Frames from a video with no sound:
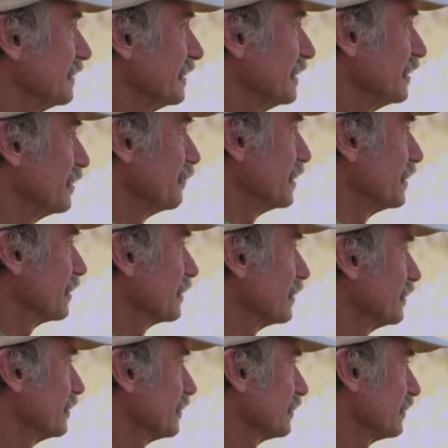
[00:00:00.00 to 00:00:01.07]
in the
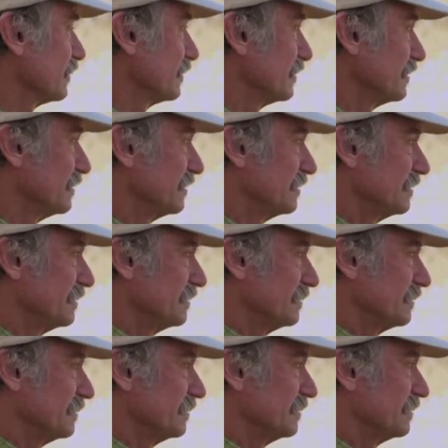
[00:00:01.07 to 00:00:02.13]
Americas,
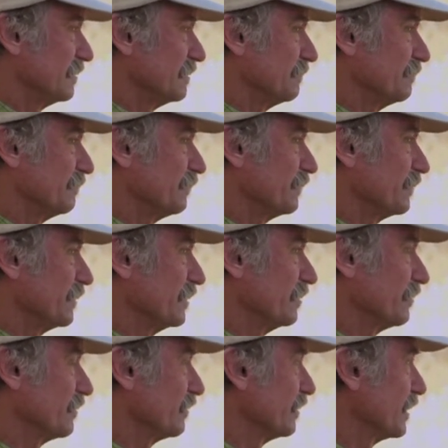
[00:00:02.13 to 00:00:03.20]
at
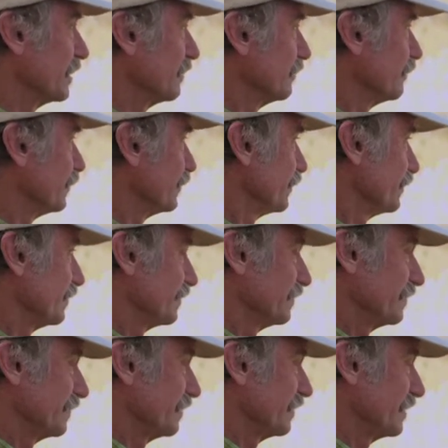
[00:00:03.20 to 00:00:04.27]
the late
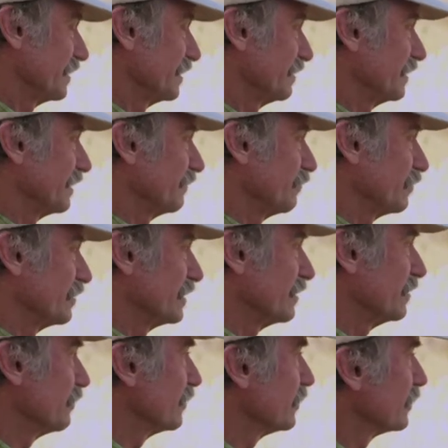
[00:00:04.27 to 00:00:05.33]

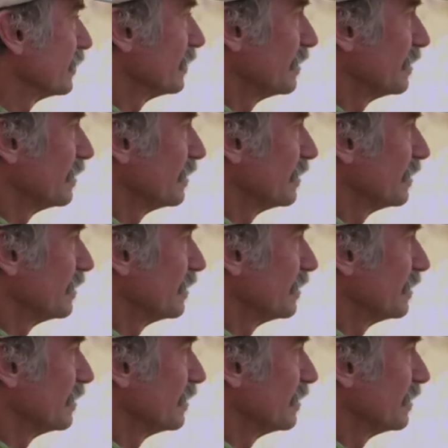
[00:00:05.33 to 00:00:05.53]
1400s.